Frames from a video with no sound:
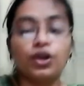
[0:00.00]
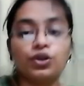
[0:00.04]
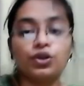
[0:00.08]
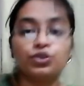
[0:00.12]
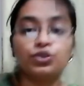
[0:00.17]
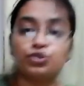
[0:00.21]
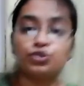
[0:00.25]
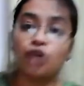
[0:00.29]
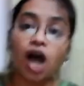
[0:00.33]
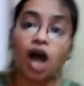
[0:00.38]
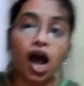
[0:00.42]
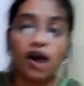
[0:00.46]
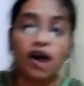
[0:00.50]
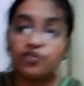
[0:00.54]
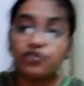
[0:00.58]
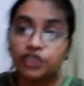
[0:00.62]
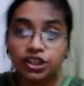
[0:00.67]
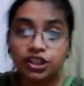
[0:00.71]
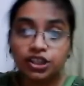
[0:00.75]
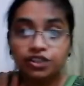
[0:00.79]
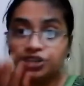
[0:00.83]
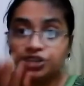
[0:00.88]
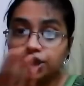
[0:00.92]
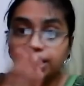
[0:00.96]
So
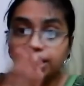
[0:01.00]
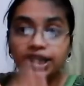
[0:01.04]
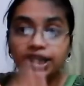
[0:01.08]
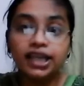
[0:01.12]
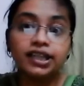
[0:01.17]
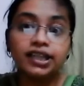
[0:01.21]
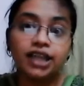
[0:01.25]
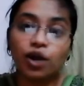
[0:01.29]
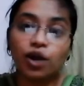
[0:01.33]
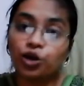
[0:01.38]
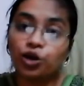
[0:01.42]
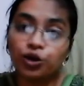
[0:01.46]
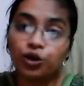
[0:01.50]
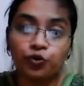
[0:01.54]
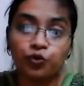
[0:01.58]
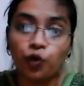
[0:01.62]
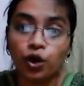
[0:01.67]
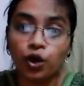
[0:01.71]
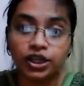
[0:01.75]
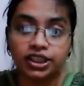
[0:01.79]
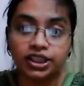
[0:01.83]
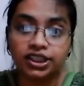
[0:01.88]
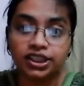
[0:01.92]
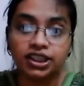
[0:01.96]
after drinking that
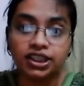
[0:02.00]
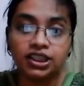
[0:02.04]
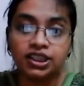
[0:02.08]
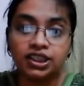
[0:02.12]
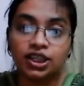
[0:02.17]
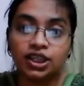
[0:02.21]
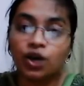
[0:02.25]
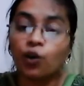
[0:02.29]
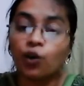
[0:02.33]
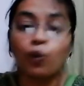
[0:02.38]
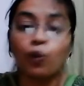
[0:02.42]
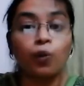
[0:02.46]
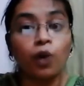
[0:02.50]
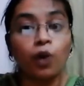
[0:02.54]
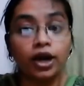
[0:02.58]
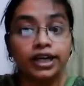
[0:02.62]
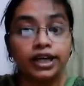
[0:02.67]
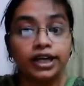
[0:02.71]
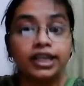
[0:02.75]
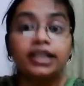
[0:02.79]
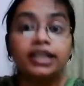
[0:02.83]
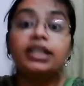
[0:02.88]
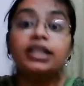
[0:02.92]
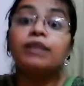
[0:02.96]
water,
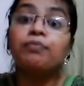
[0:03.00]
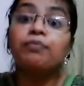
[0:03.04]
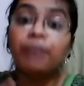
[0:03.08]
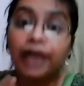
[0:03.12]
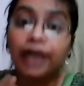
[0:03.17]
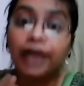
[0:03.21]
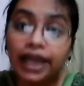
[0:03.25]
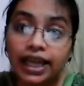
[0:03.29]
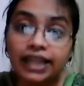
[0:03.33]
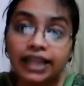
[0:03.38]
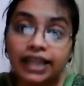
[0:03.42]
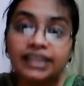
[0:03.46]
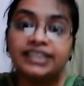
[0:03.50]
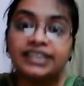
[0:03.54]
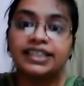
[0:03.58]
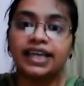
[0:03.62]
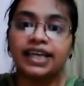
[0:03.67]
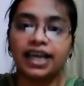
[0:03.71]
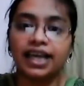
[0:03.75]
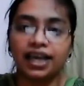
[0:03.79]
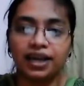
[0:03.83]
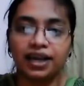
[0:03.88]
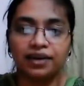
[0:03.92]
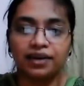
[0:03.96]
what did the plain
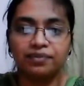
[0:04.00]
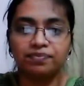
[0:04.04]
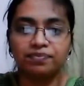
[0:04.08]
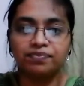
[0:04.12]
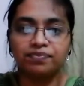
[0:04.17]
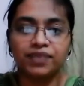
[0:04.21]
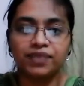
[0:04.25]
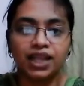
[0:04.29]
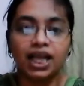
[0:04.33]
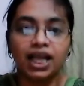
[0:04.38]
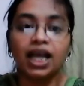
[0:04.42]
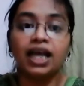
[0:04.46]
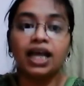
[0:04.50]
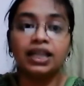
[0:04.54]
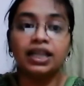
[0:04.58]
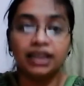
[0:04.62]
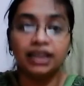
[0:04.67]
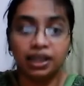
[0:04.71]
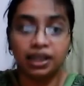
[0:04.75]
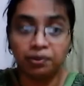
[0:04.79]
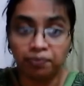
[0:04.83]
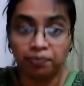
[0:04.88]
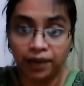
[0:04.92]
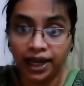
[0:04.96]
say?
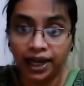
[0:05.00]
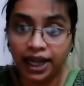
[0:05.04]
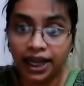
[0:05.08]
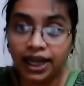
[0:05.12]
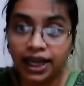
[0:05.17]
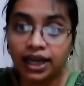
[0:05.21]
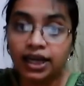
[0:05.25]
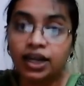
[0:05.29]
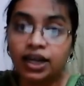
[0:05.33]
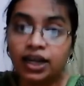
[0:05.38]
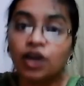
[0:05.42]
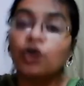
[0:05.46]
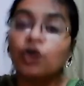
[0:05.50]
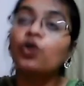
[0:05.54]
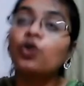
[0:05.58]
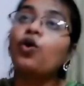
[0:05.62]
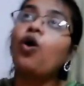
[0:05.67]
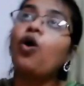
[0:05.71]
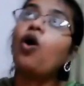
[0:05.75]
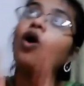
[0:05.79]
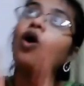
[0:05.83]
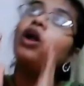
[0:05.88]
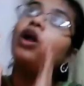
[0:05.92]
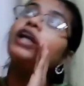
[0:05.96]
The plain
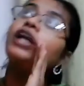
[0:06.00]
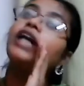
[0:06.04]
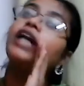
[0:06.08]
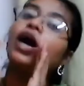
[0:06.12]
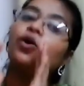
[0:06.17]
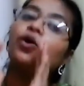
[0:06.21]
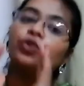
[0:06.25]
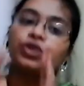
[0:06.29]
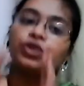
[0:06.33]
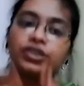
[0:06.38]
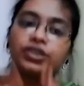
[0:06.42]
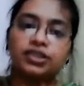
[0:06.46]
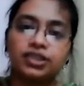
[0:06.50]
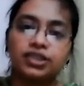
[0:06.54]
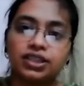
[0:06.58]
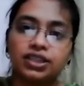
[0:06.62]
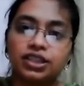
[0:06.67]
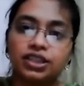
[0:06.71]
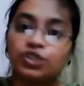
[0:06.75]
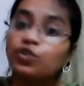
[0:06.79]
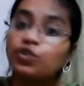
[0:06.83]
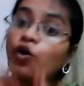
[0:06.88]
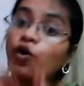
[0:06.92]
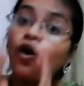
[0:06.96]
called out.
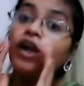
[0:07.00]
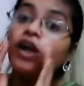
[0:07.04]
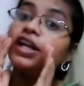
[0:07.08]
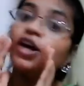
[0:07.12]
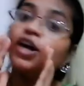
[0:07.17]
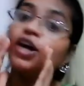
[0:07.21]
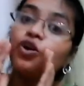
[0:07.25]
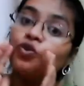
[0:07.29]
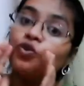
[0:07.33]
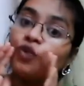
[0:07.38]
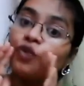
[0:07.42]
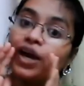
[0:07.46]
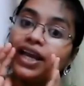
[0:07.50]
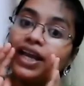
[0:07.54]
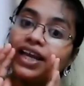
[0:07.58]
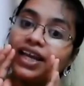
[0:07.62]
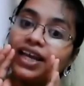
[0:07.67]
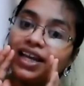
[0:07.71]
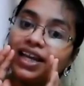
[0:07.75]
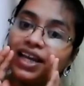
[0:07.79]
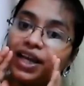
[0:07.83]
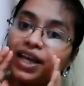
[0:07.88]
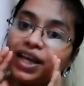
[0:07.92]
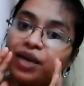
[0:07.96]
Called out why?
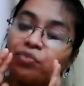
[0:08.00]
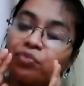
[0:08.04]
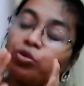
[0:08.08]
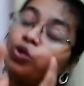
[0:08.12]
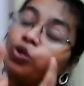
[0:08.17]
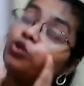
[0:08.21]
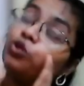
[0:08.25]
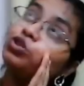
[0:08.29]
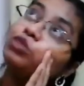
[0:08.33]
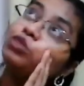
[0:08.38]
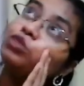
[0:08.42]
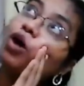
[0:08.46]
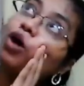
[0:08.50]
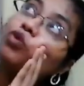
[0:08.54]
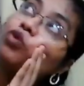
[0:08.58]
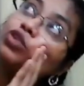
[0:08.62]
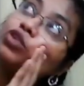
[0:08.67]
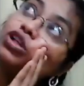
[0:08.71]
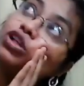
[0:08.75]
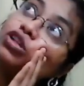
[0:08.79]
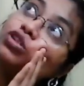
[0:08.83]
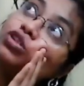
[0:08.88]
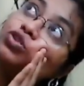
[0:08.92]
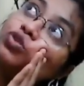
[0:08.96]
Because the
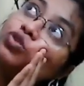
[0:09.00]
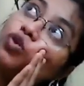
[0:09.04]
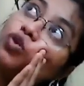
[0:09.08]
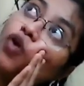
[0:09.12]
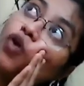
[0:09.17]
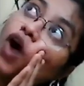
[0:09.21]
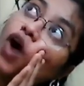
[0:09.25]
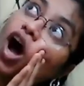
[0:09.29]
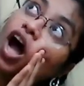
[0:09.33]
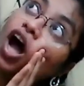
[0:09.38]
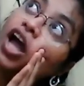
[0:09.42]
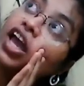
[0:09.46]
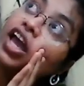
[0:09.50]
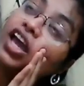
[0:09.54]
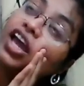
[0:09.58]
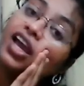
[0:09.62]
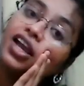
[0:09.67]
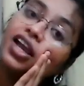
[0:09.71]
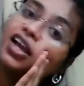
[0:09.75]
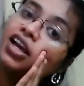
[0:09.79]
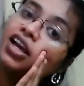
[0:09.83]
mountain is so high.